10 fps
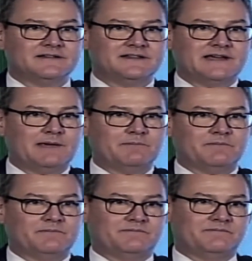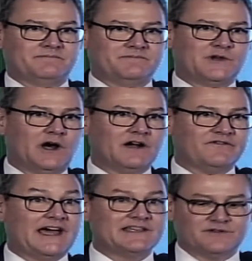talk
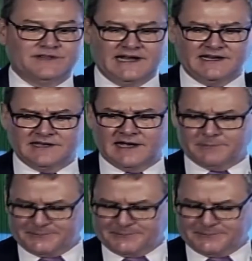faster than I type.